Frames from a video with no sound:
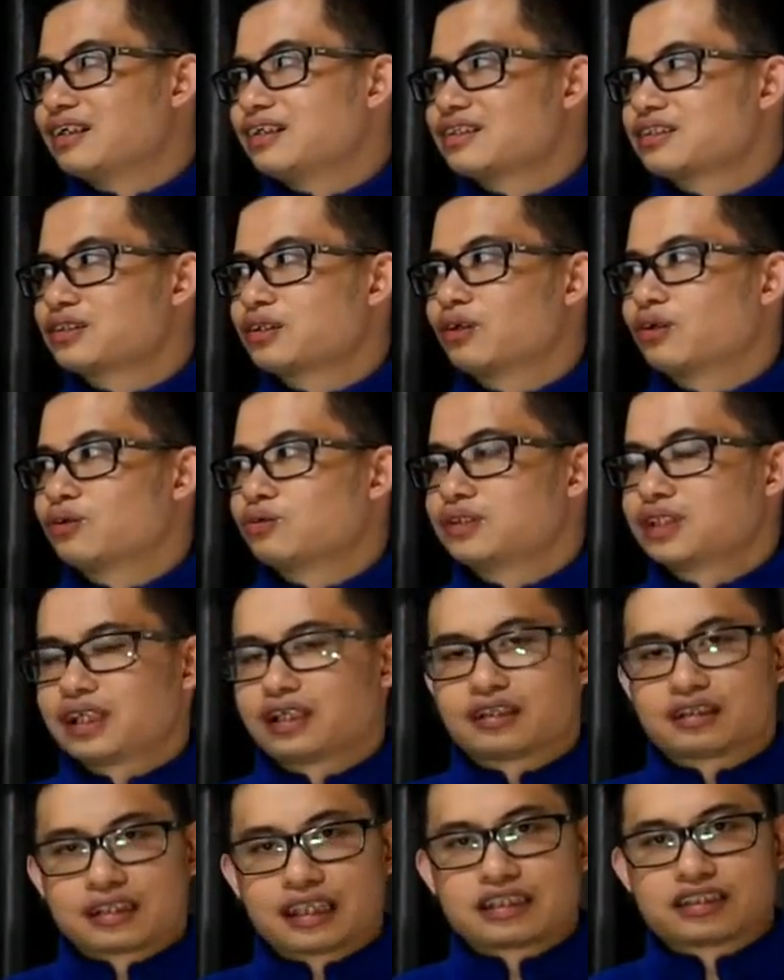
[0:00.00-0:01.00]
So
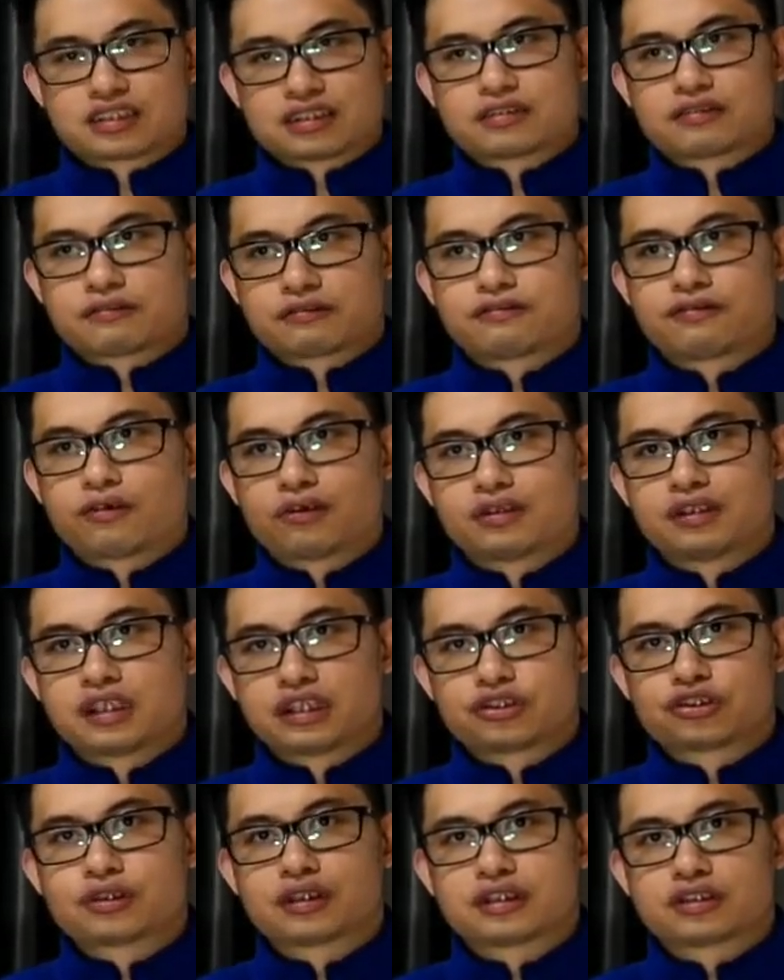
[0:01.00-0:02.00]
yeah, that's for
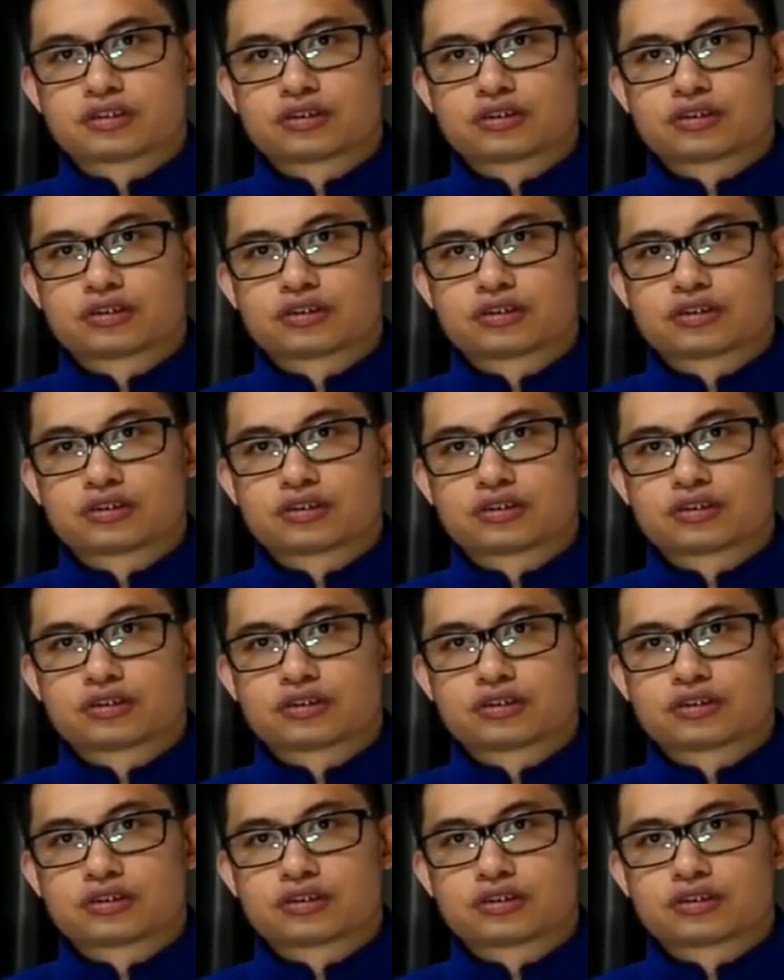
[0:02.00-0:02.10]
nurture.